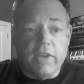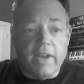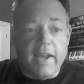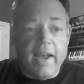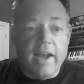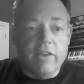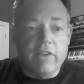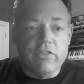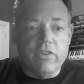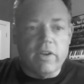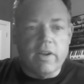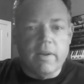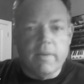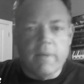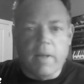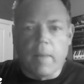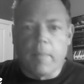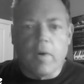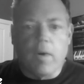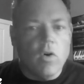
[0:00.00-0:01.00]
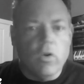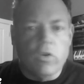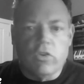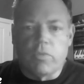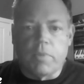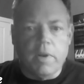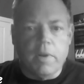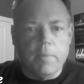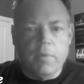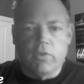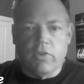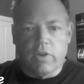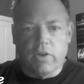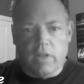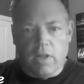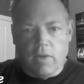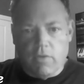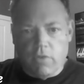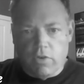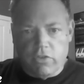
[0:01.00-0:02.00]
actually. I've always been a
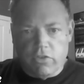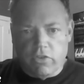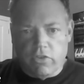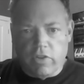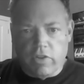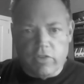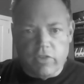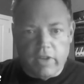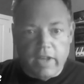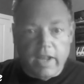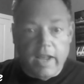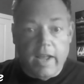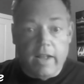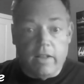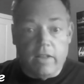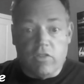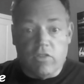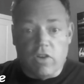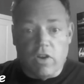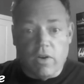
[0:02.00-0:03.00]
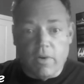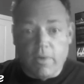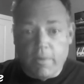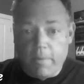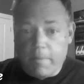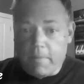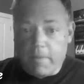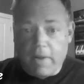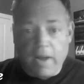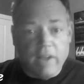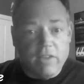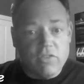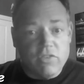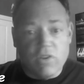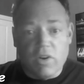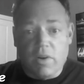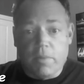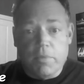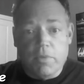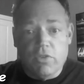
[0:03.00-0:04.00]
music lover since I was a kid. So I
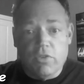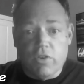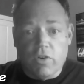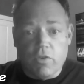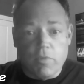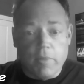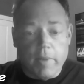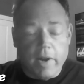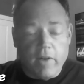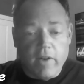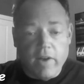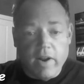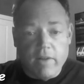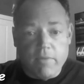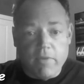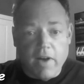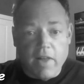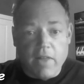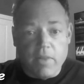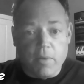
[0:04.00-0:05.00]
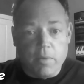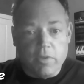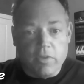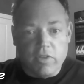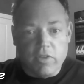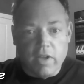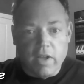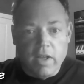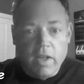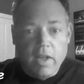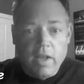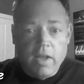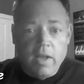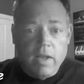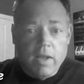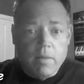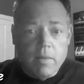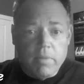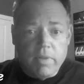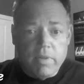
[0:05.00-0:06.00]
started music. My grandfather
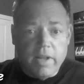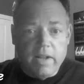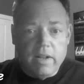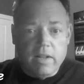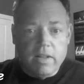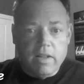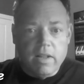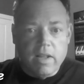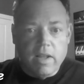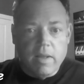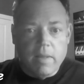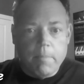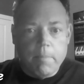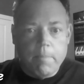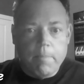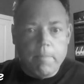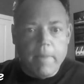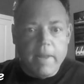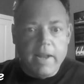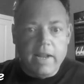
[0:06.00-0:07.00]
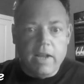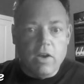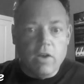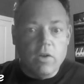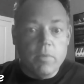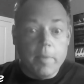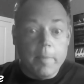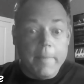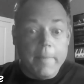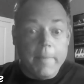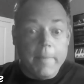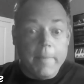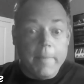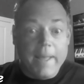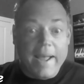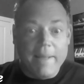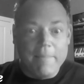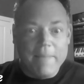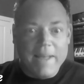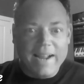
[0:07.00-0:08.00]
played in the Benny Goodman
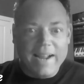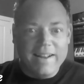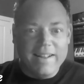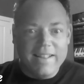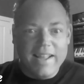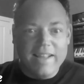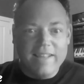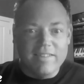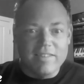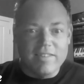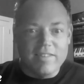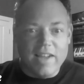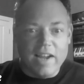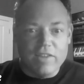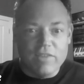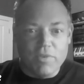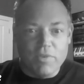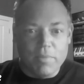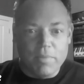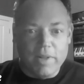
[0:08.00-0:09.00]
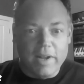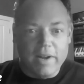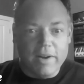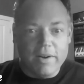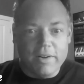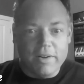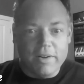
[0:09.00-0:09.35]
band back in the day. It's a saxophone player.